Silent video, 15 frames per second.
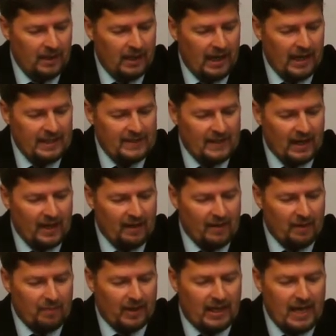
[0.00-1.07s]
And he said unto
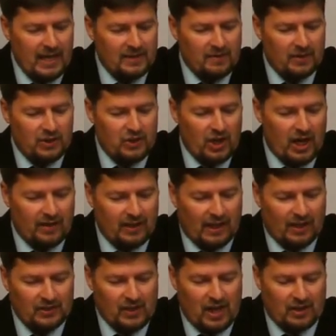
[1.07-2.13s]
them, The kings of the
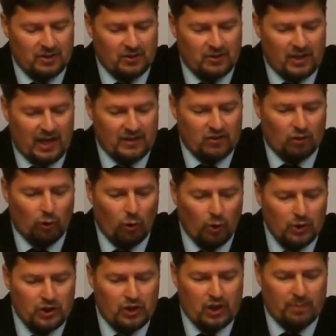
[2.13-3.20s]
Gentiles exercise
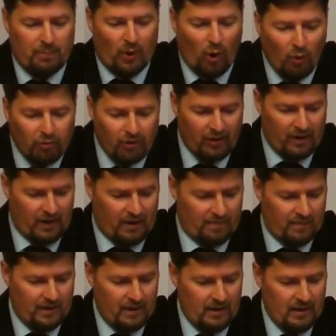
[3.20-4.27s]
lordship over them,
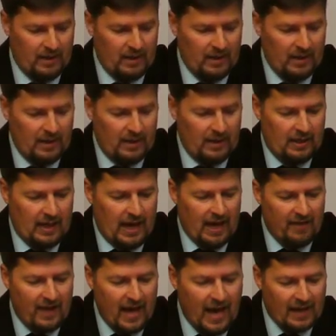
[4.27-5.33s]

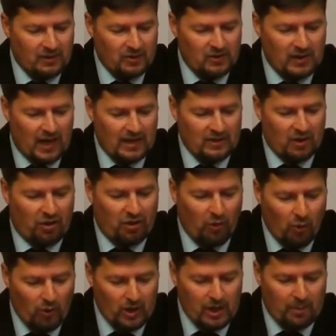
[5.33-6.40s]
and they exercise
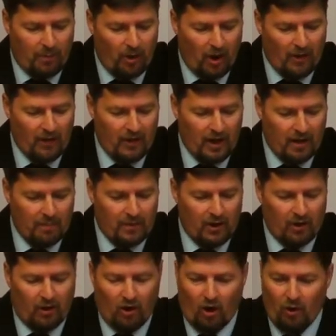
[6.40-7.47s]
authority upon them that
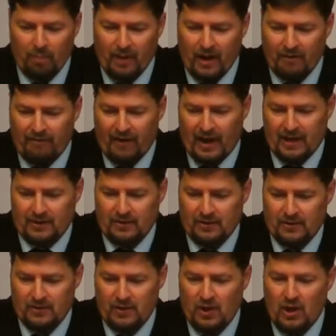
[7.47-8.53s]
are called
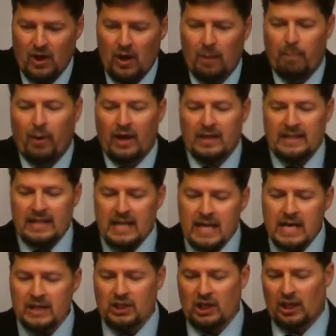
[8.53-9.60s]
benefactors. But
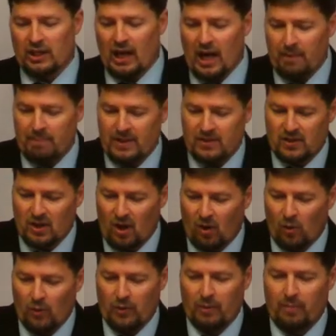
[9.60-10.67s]
ye shall not be
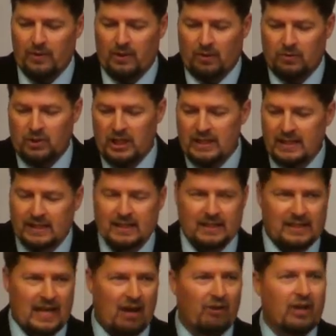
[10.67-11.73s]
so. The, you know, Jesus is
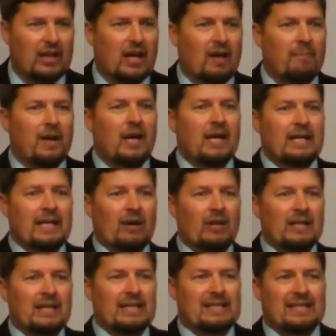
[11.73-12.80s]
telling them, telling
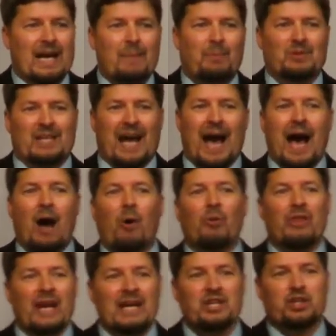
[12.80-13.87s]
the disciples how
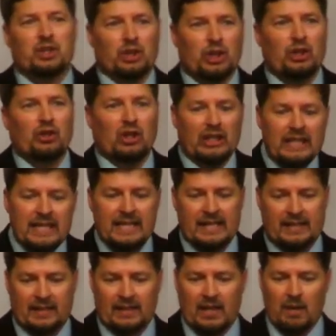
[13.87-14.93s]
they should
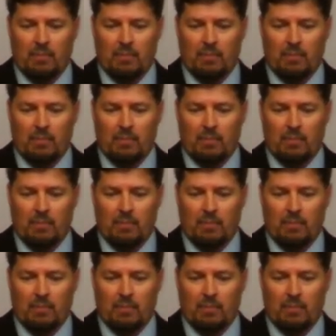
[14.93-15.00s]
lead.